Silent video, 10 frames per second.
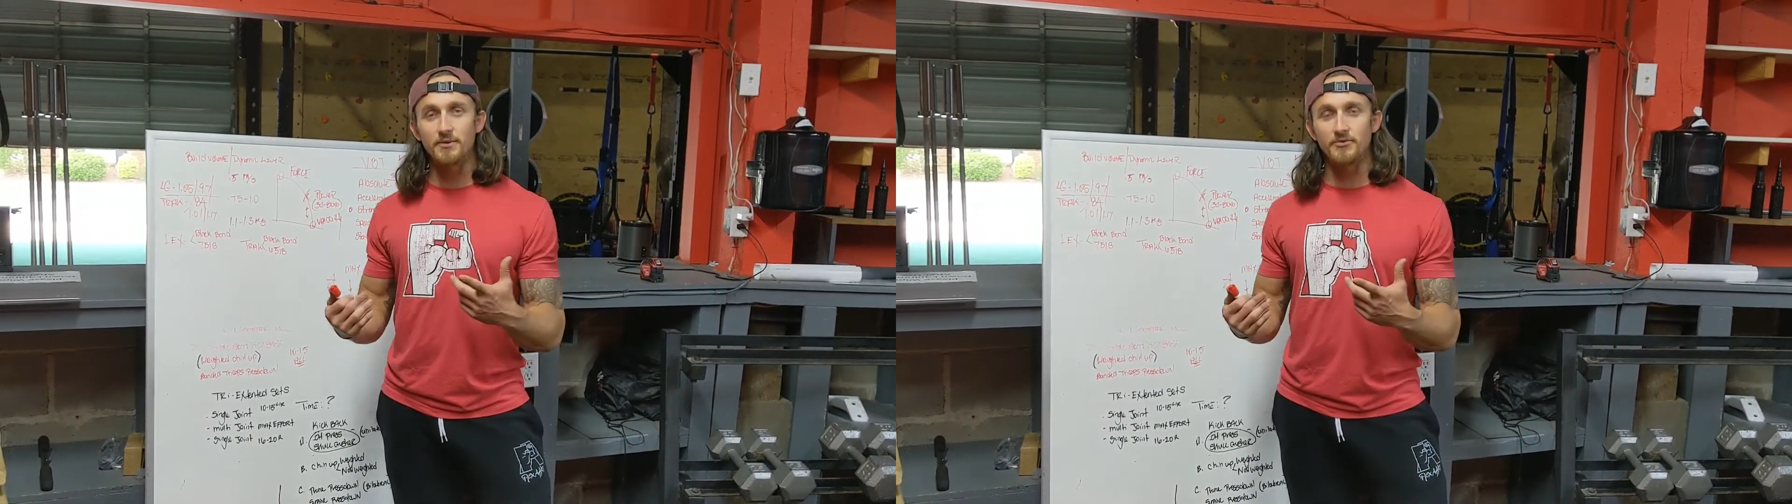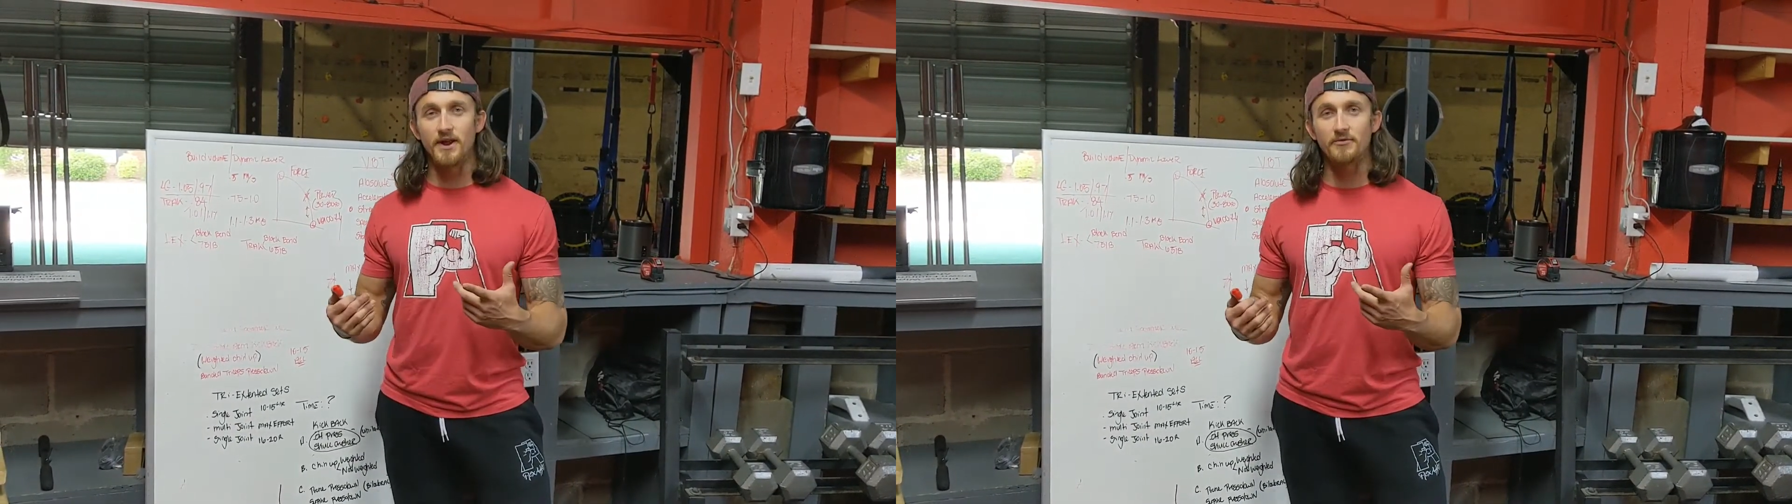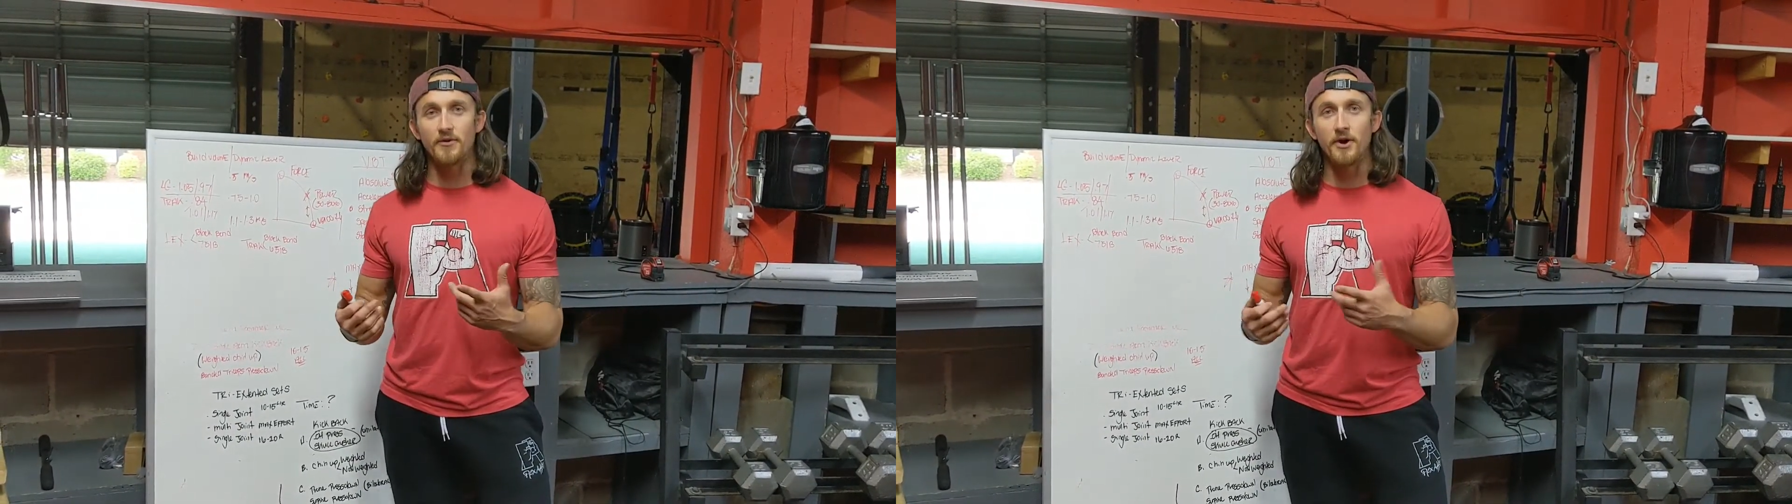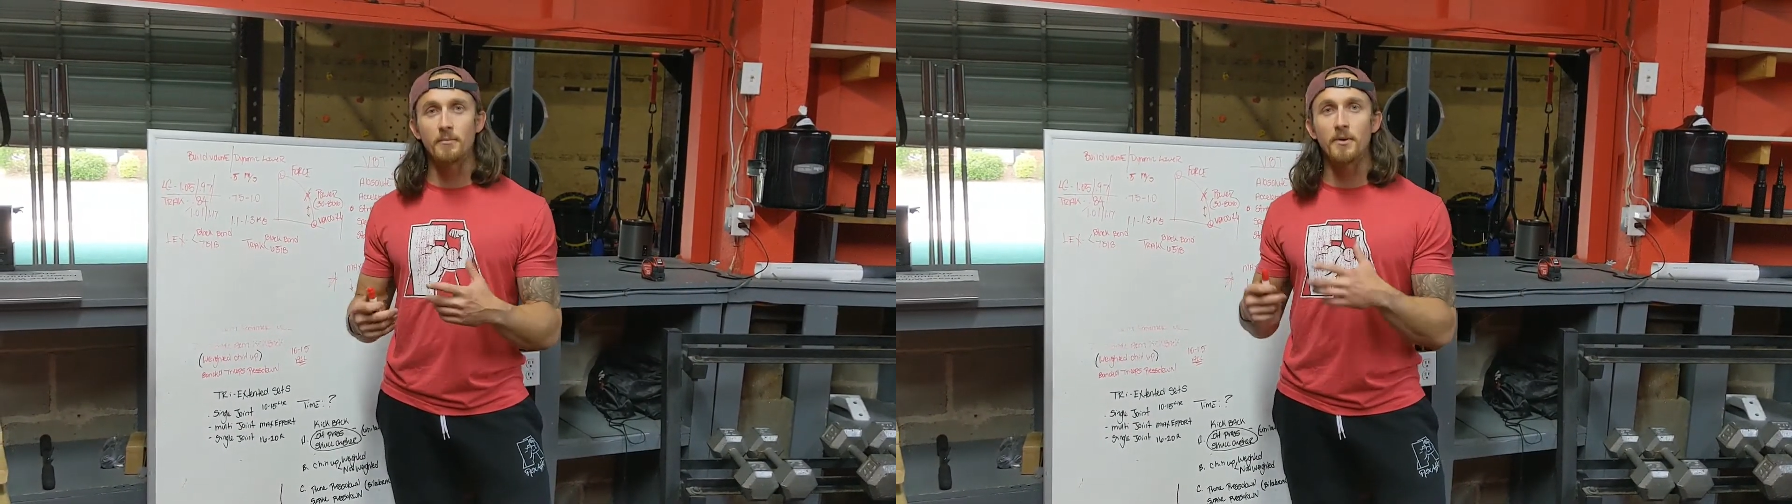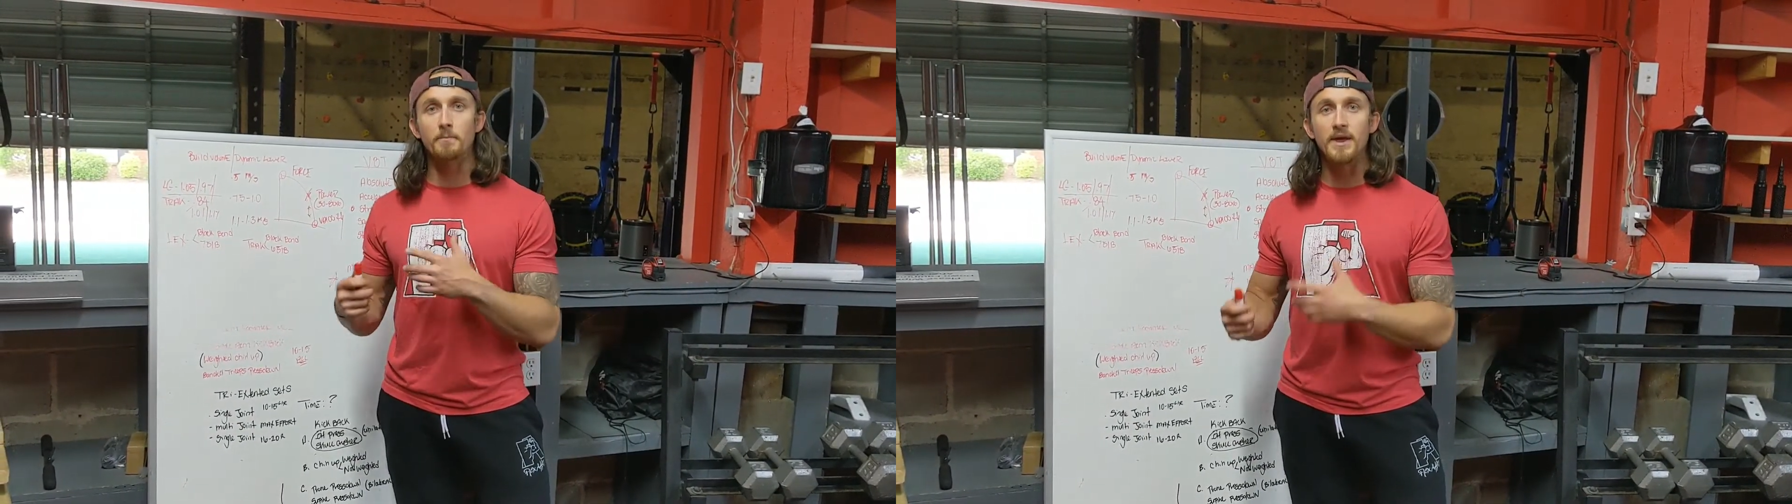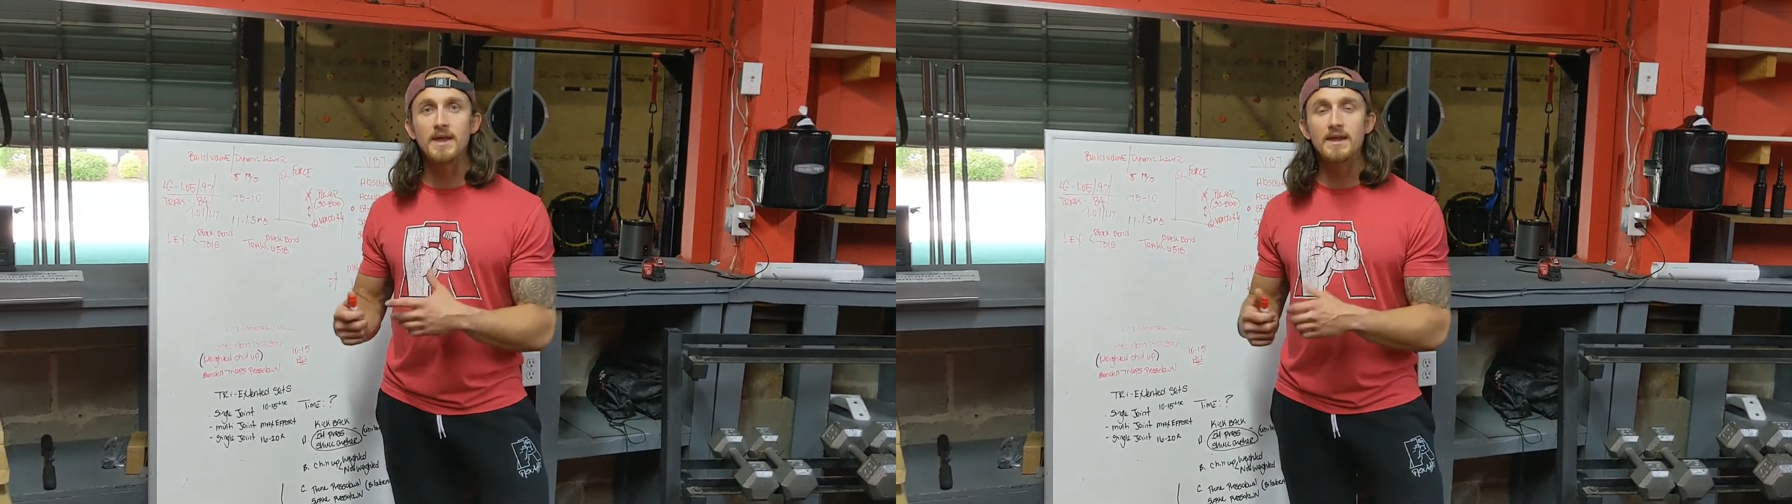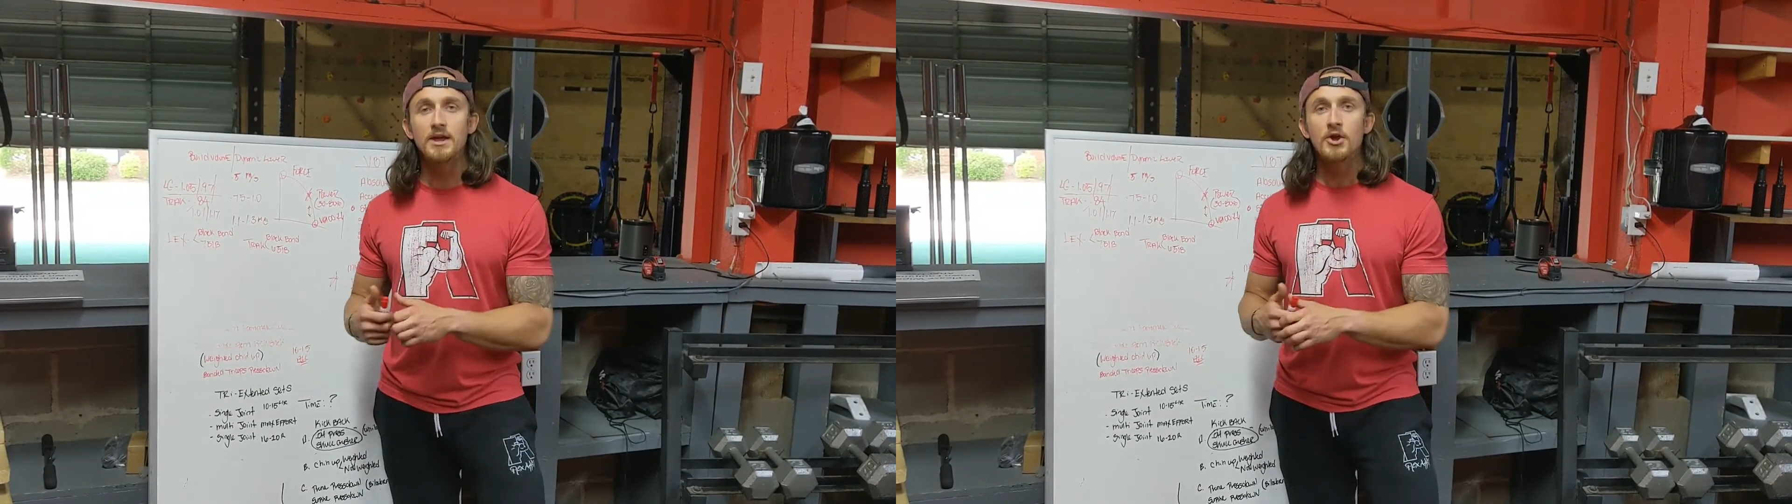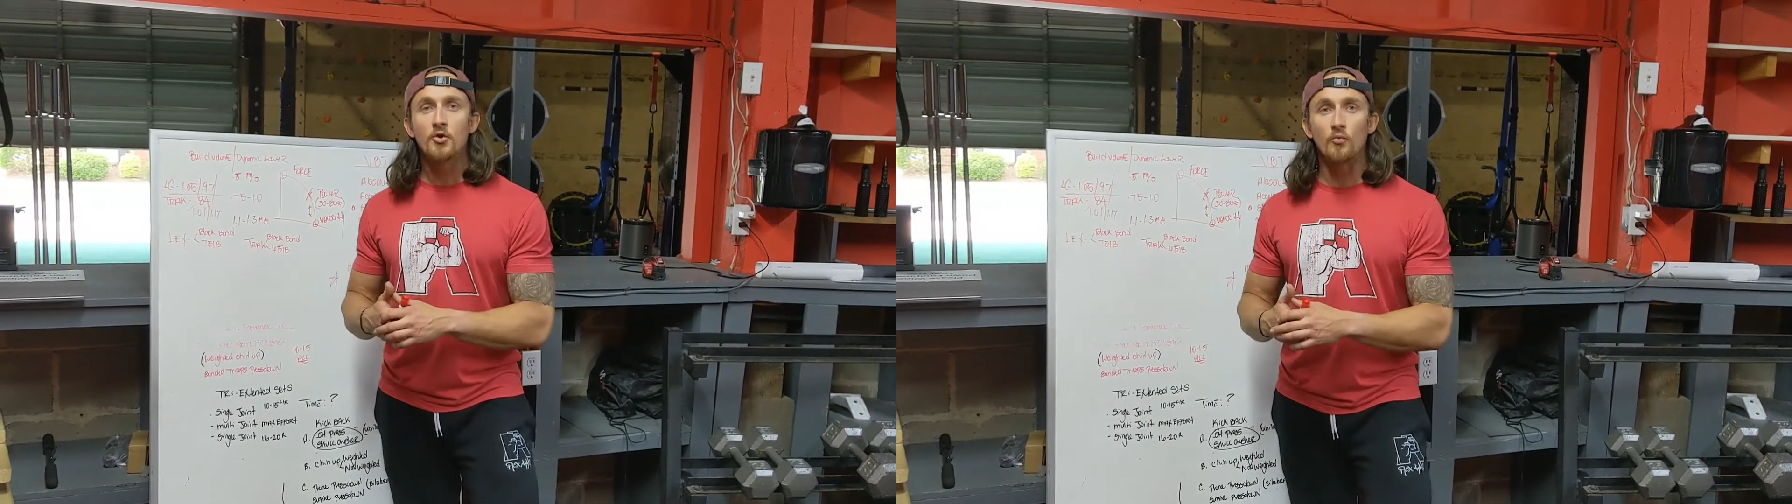it was a lot of fun, but B,